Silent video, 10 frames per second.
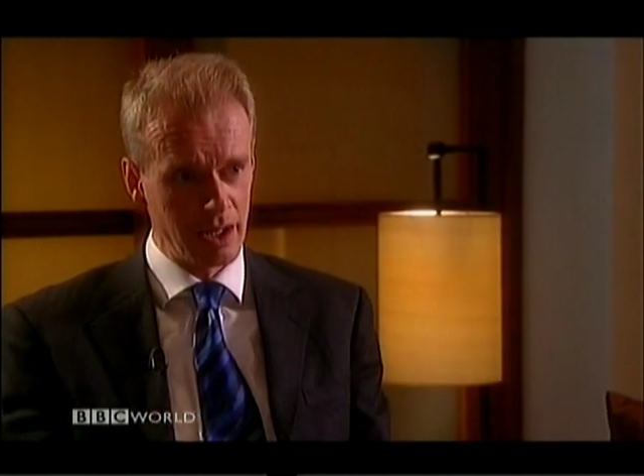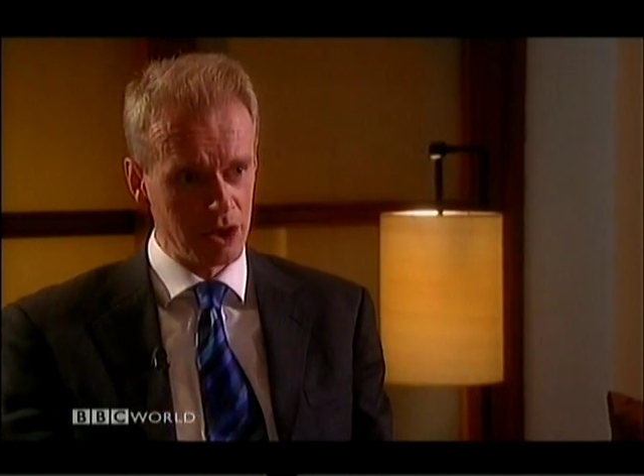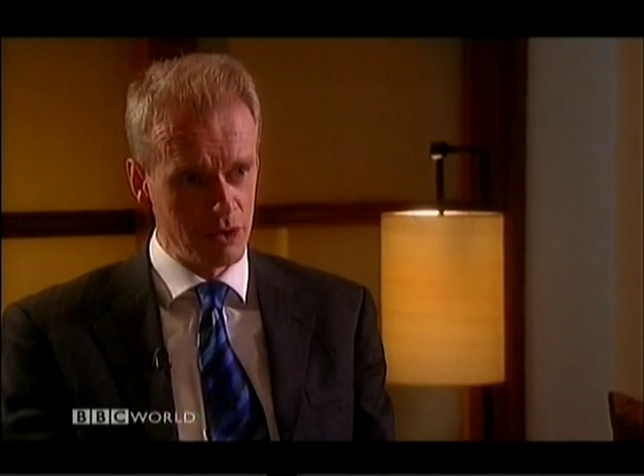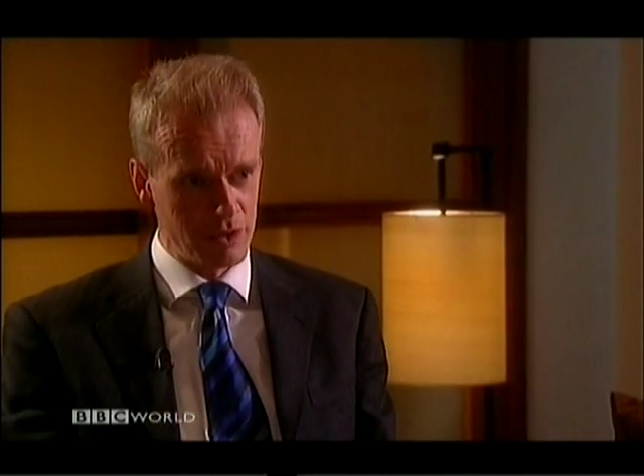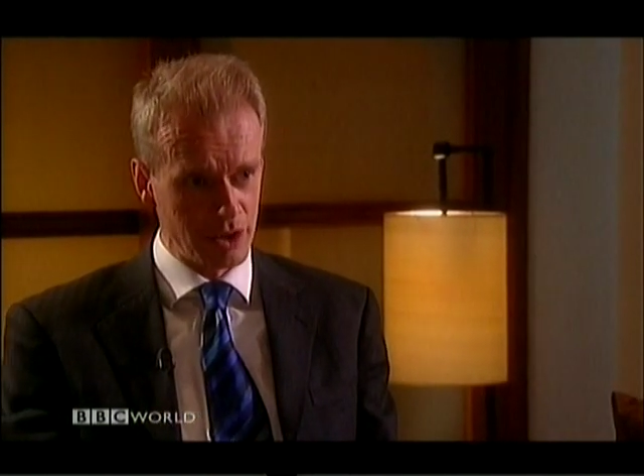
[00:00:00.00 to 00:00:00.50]

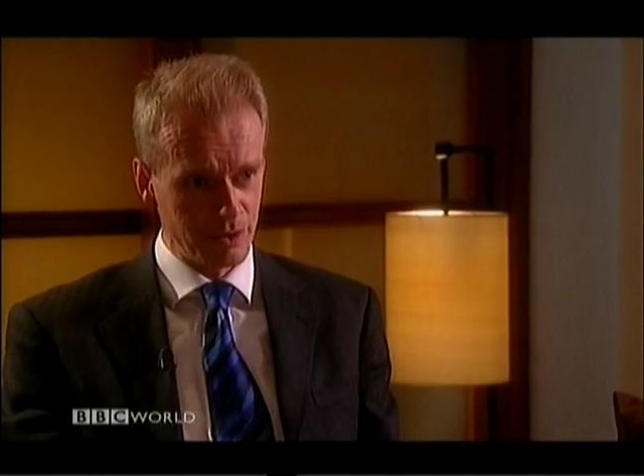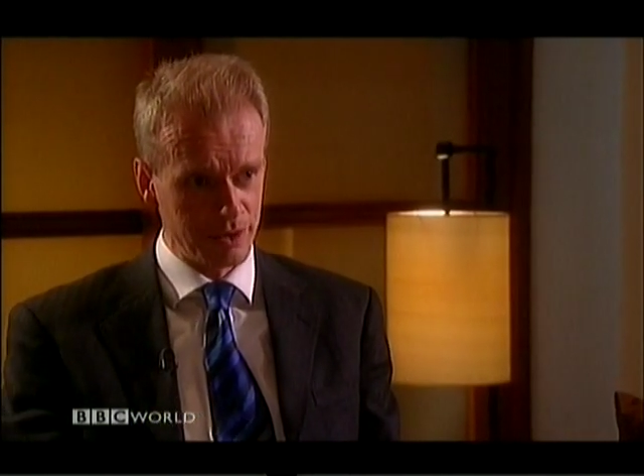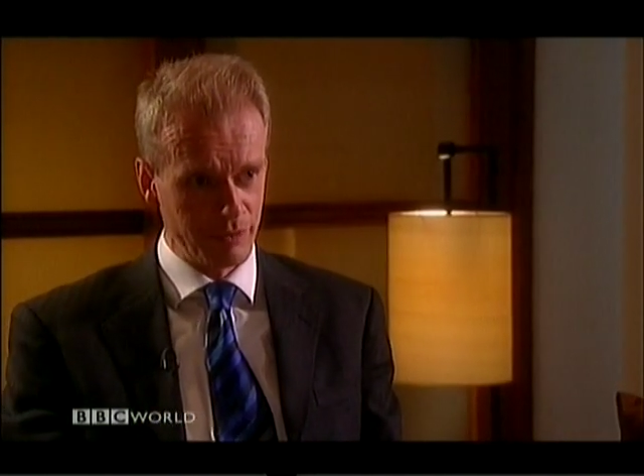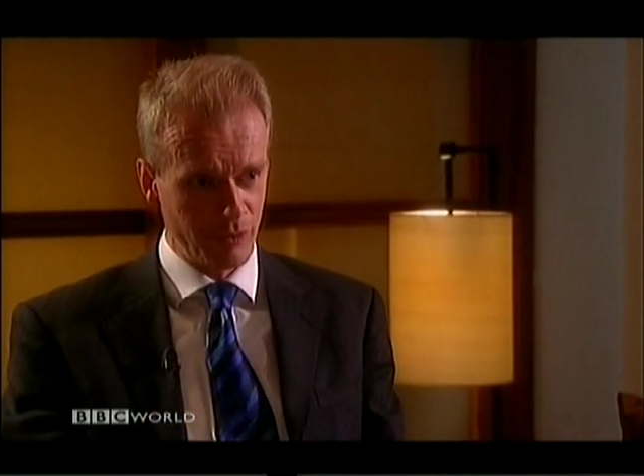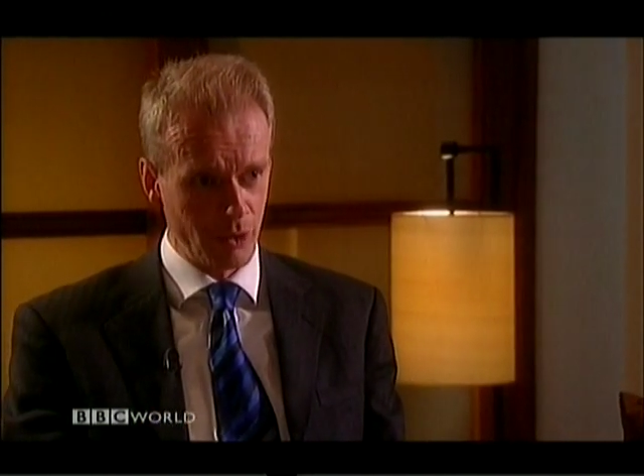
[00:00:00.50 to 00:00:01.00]
You
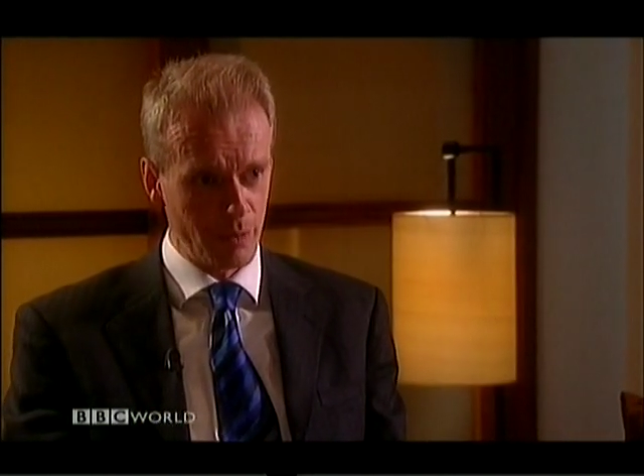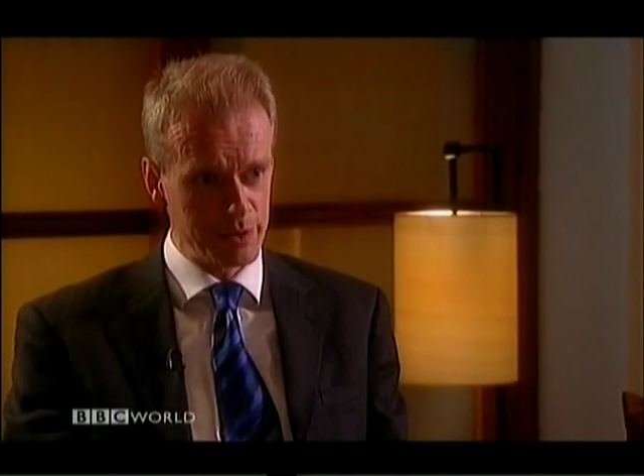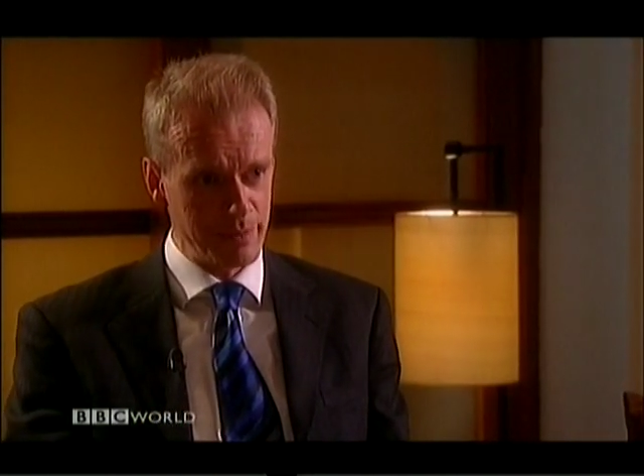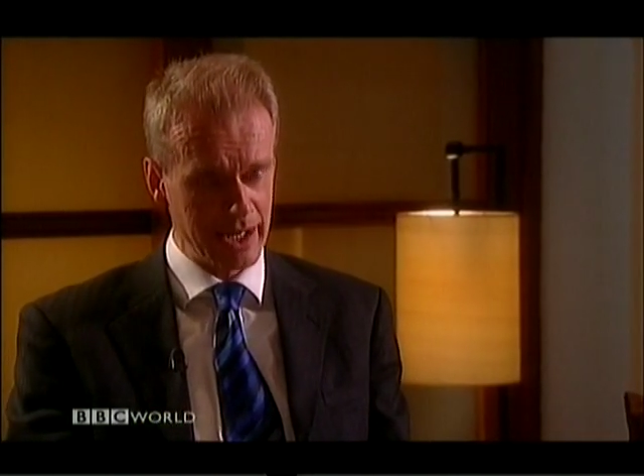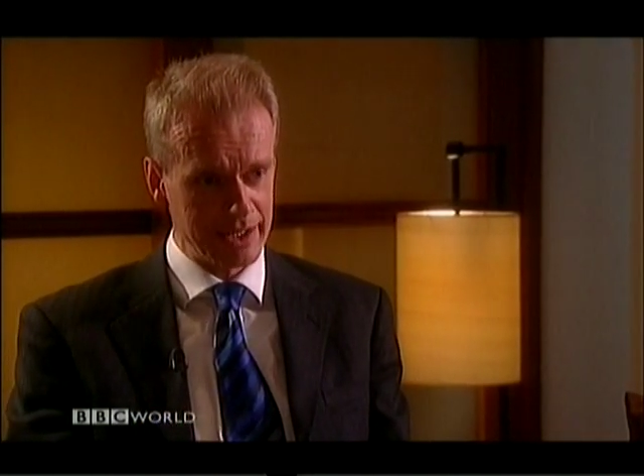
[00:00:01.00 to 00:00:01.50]
told
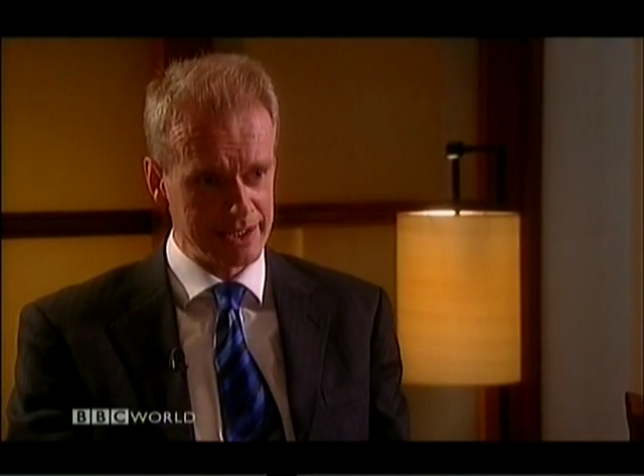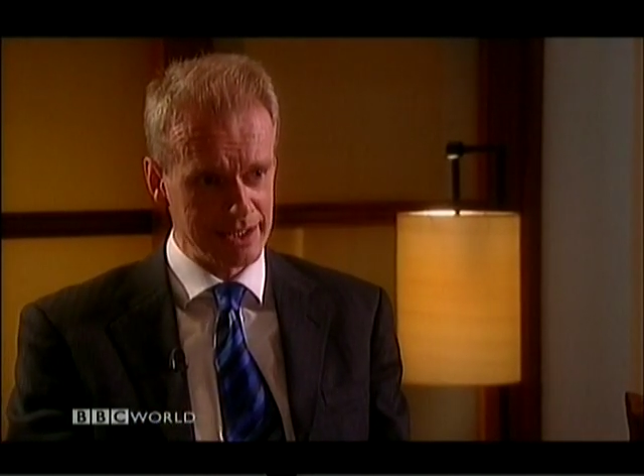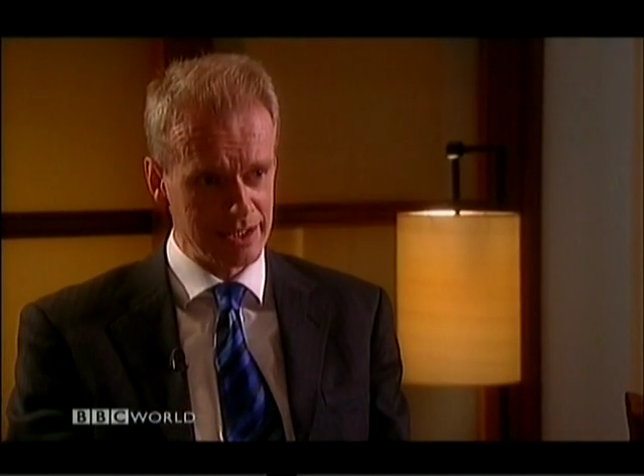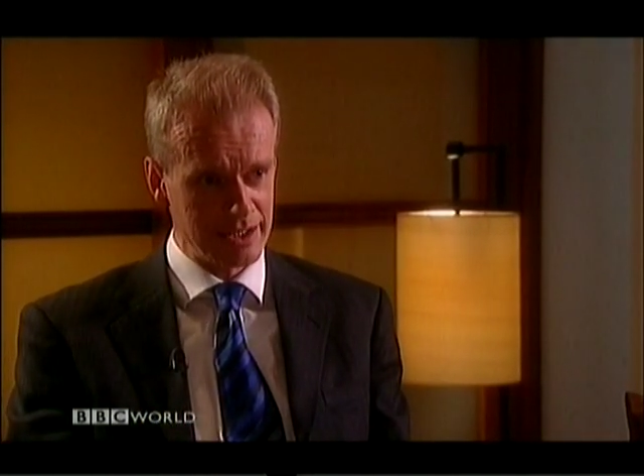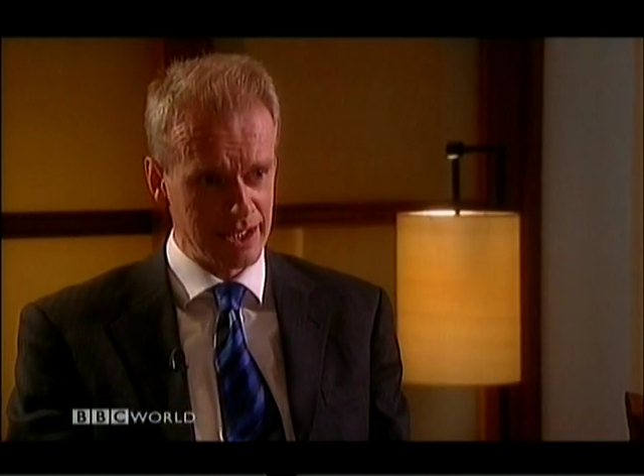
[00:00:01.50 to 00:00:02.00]
Forbes
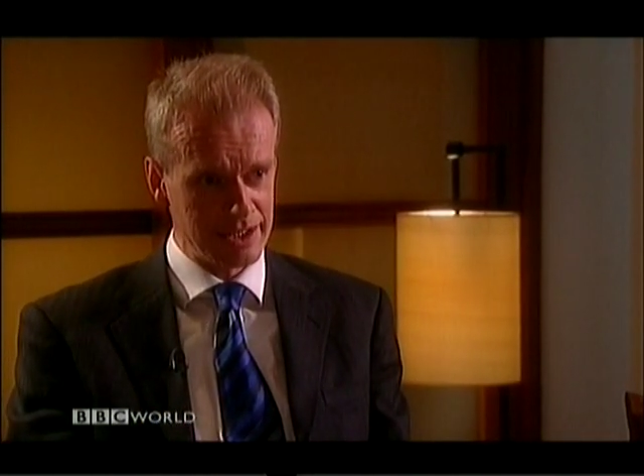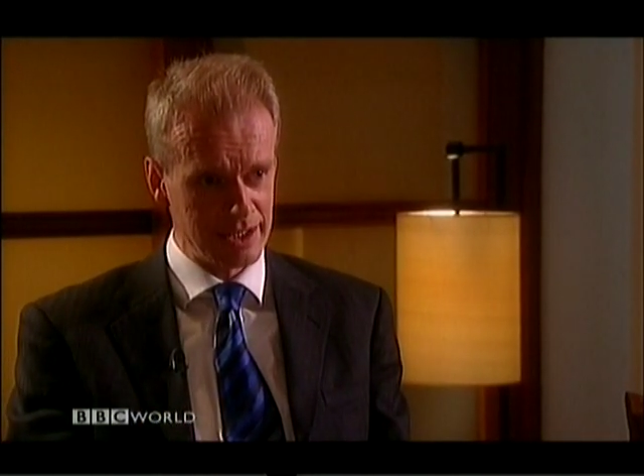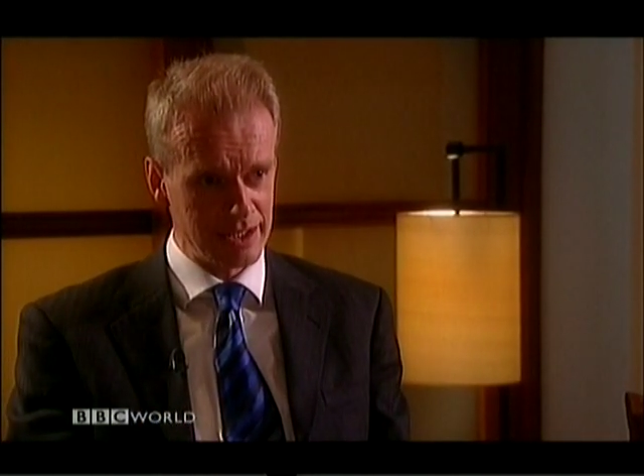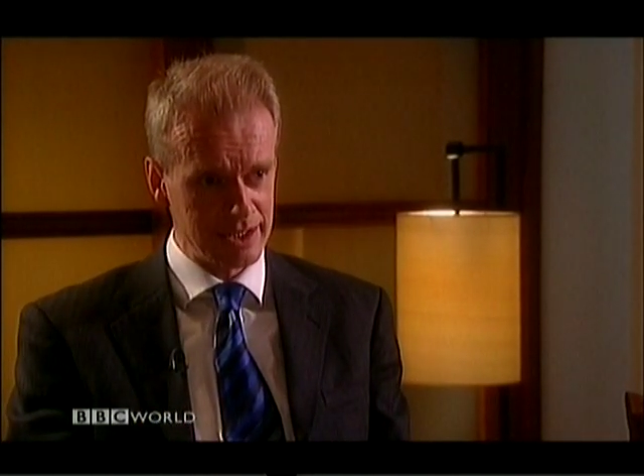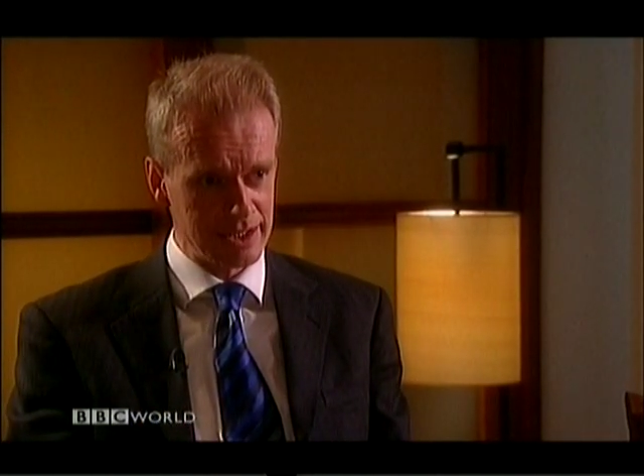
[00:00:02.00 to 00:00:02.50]
magazine in
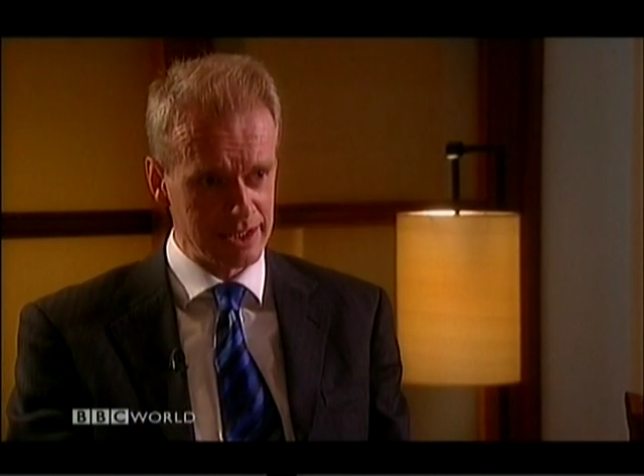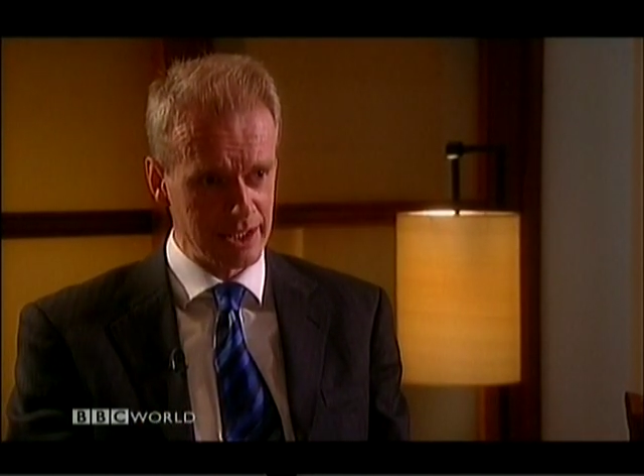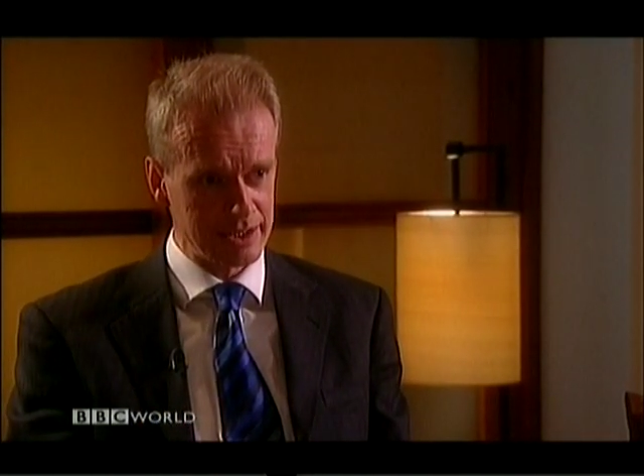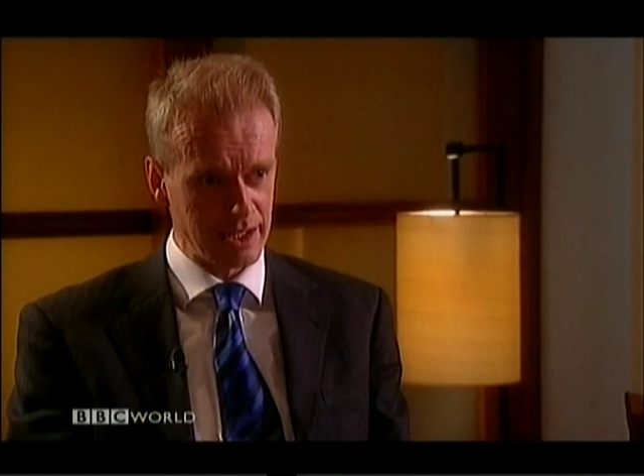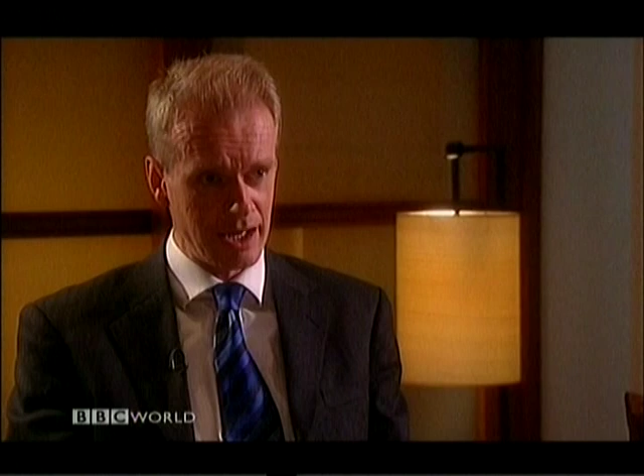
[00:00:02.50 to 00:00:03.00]
1996,